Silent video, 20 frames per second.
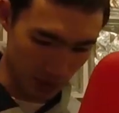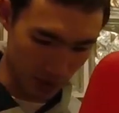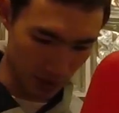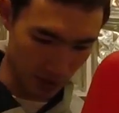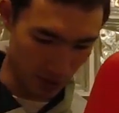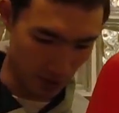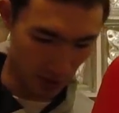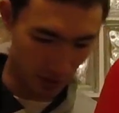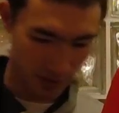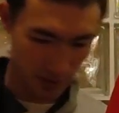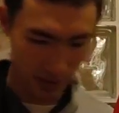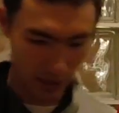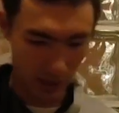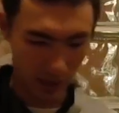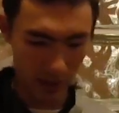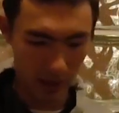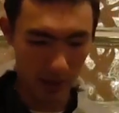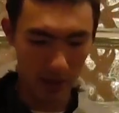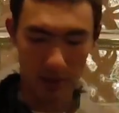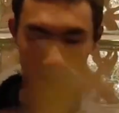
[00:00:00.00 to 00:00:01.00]
so in a second,
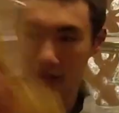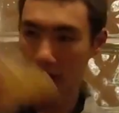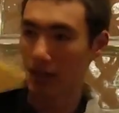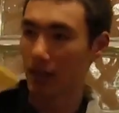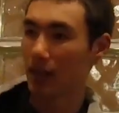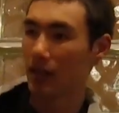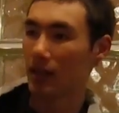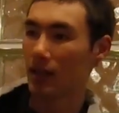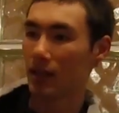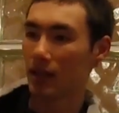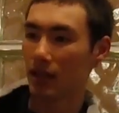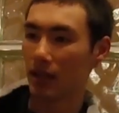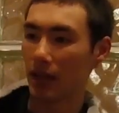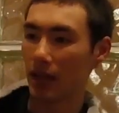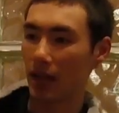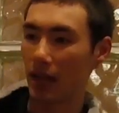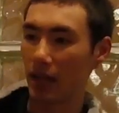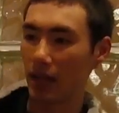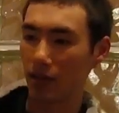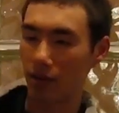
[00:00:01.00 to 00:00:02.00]

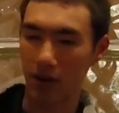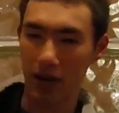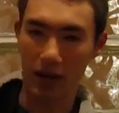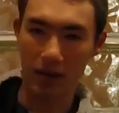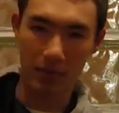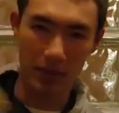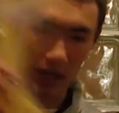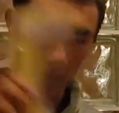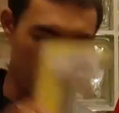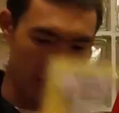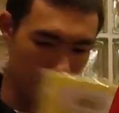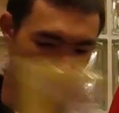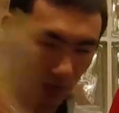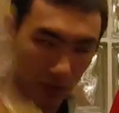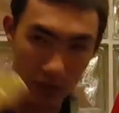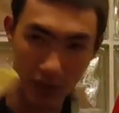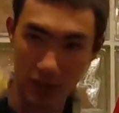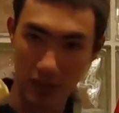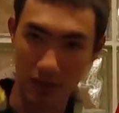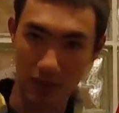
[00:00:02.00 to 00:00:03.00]
a crab gauge,
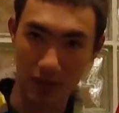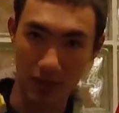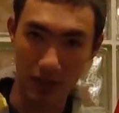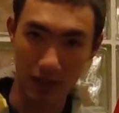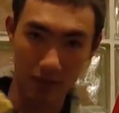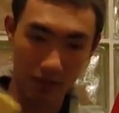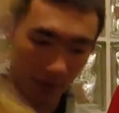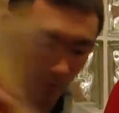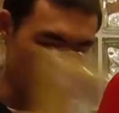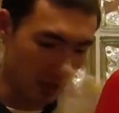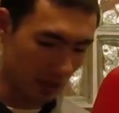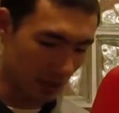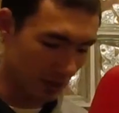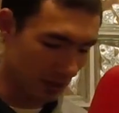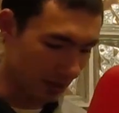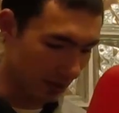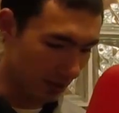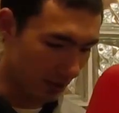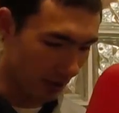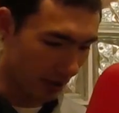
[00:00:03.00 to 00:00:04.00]
which you need for measuring
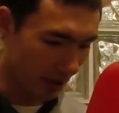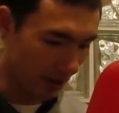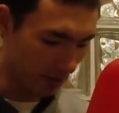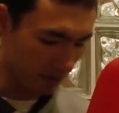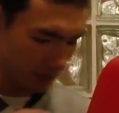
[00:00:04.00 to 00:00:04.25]
a crab,